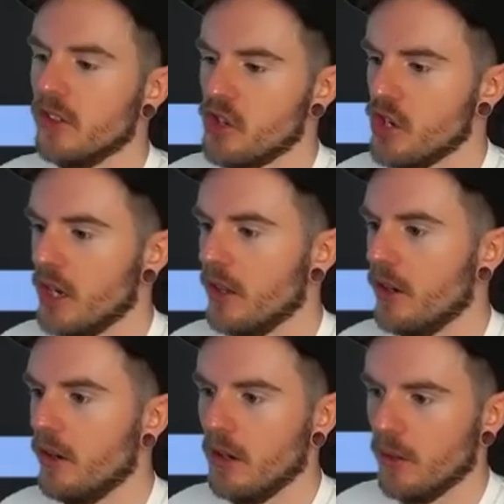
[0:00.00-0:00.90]
shit
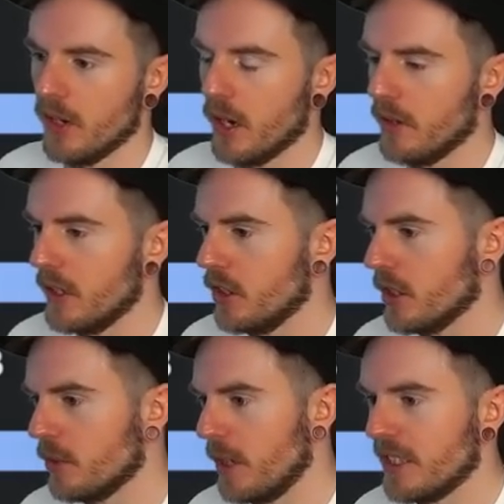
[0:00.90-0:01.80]
that... Oh, no, we can't have 10-jack
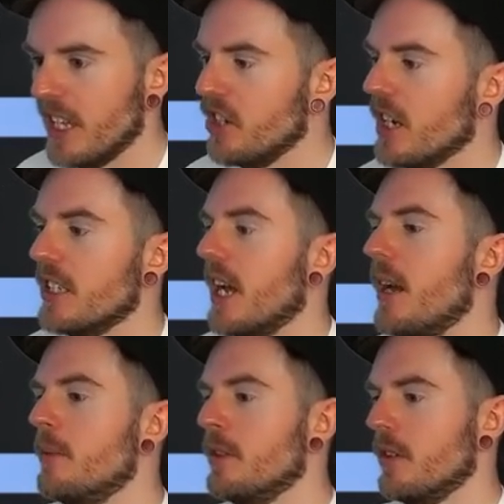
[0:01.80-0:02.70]
of spades. 10-jack of
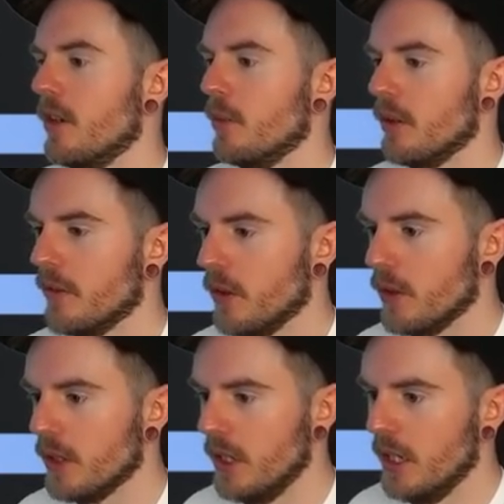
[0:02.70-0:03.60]
diamonds I don't want to
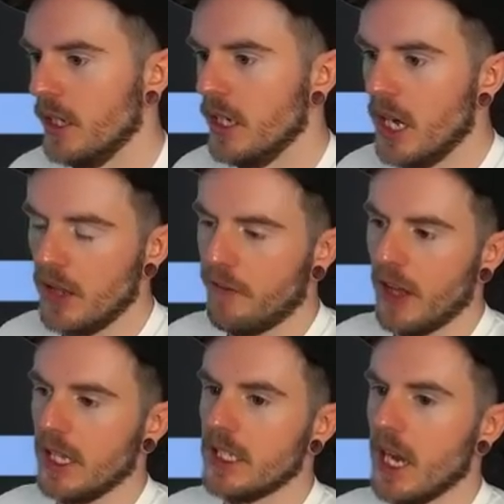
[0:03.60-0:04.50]
fold. And the
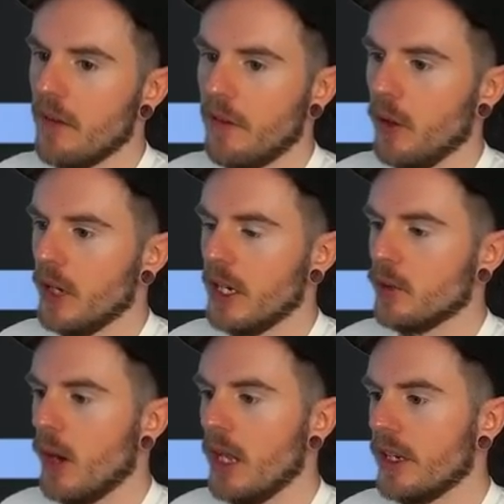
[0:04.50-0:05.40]
fact that snap folded as
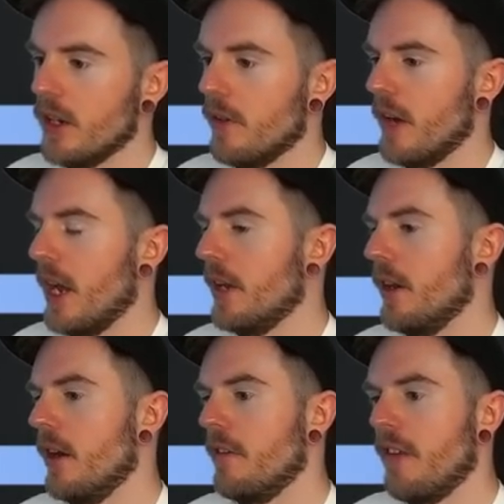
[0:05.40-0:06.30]
well, he could have had
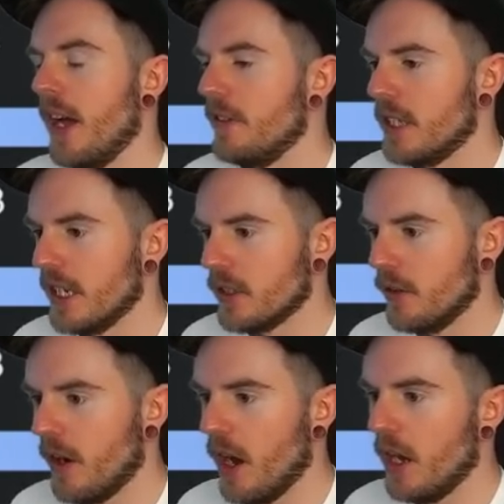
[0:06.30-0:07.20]
a 5-6 of
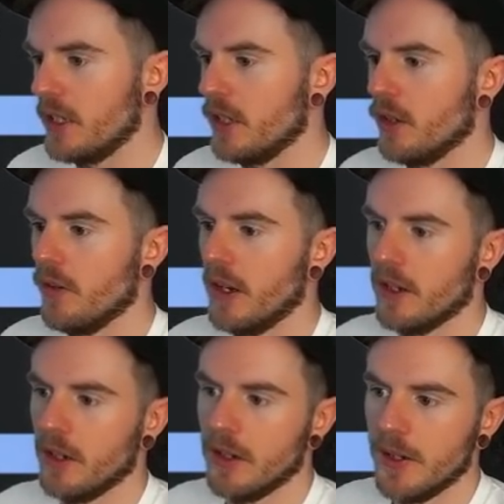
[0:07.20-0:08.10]
hearts, he could have had
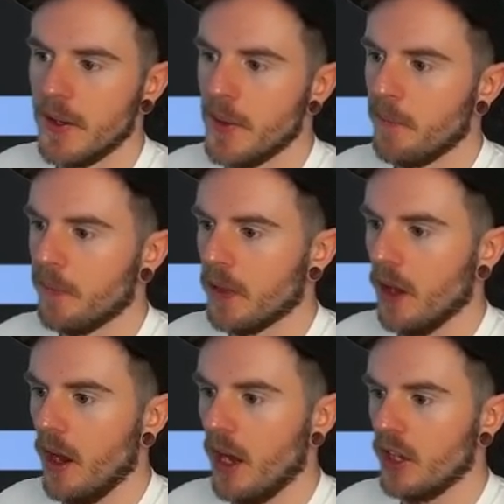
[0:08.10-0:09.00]
a,
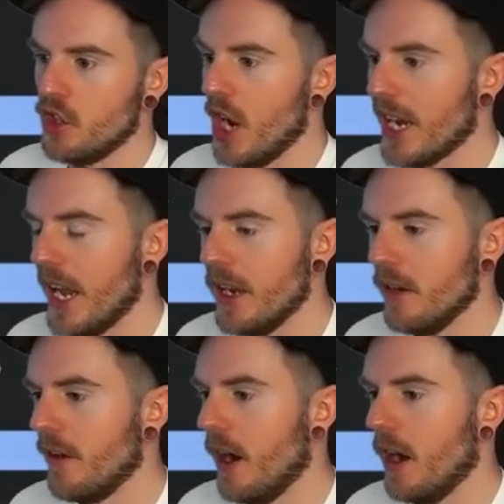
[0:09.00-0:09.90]
a jack-8
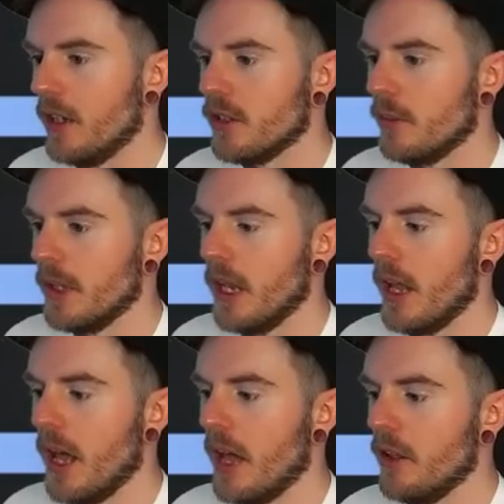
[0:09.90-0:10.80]
of hearts, something like
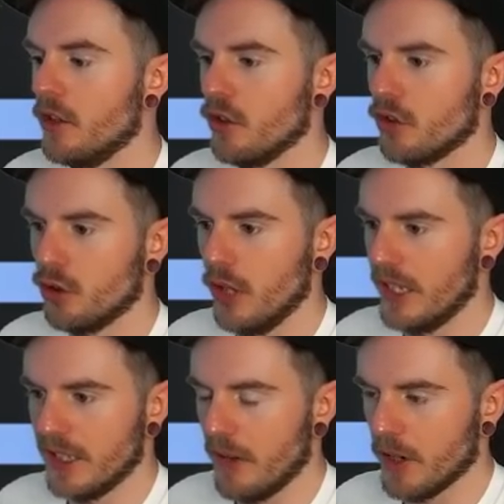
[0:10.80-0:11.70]
that, that just is
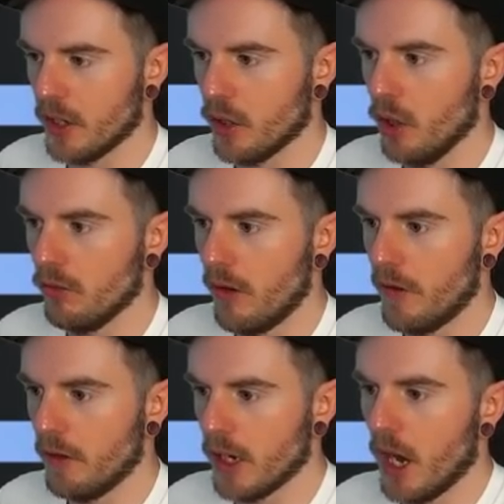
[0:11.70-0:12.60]
never going to call river
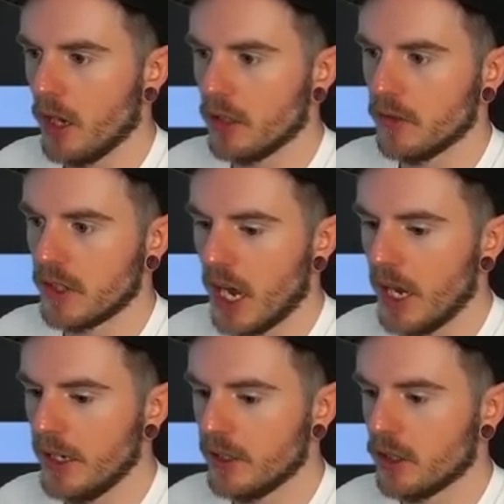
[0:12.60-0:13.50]
regardless of
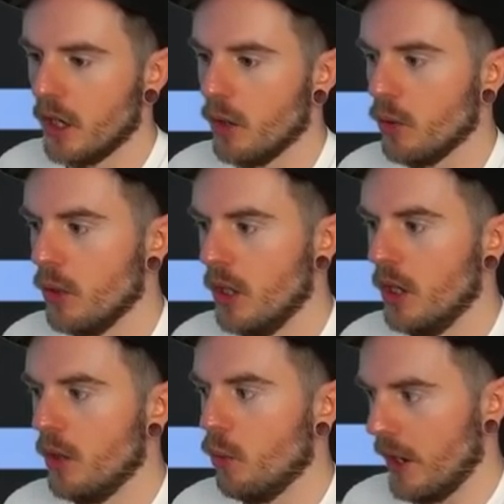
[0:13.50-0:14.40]
size. So
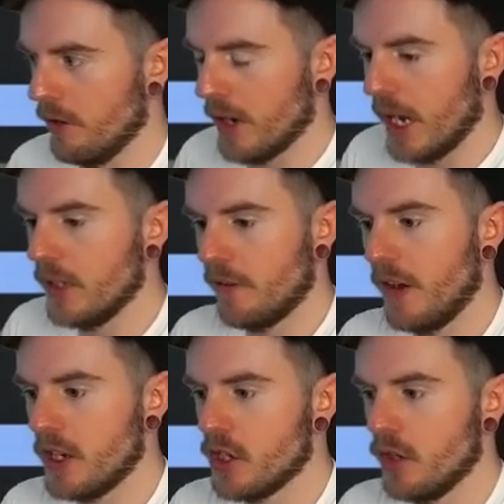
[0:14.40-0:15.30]
when you're against
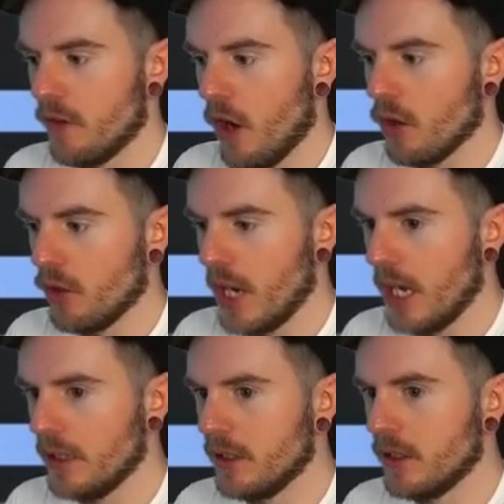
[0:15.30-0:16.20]
fish and you've got good
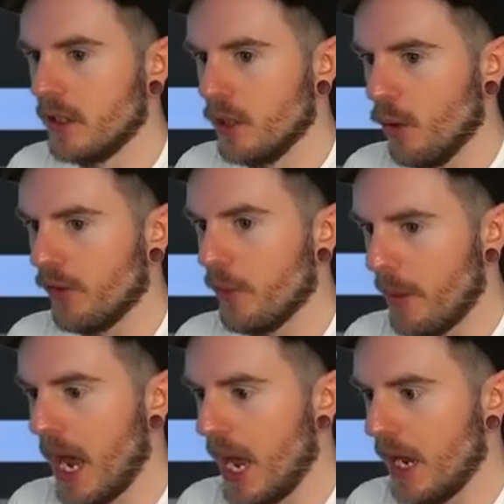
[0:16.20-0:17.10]
hands, you want to
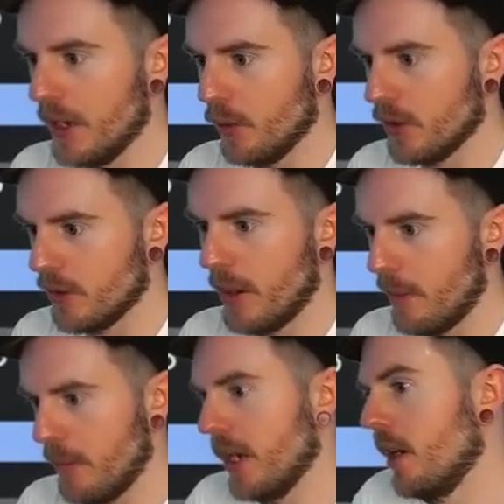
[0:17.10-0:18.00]
bet and you want to bet
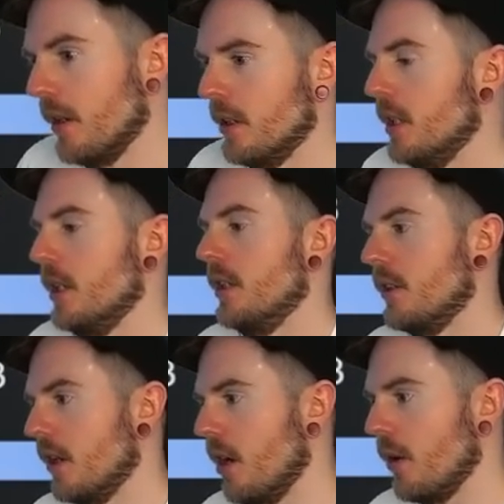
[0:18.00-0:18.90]
big.
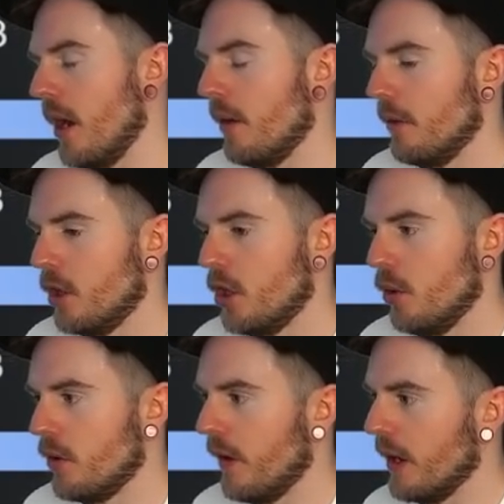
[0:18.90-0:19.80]
So yeah,
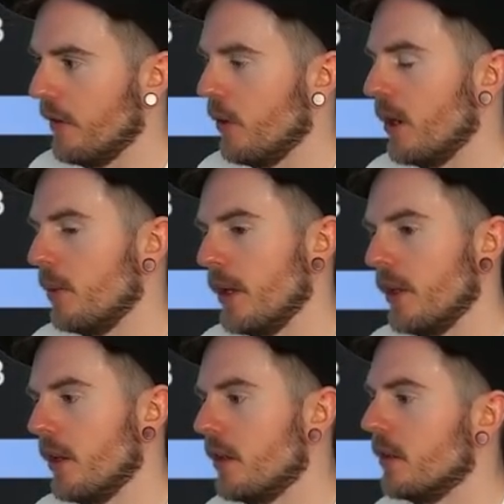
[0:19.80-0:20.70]
huge fan of the way you played
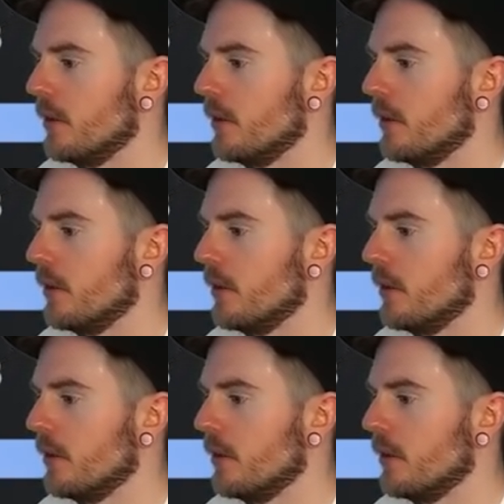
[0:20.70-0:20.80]
that hand.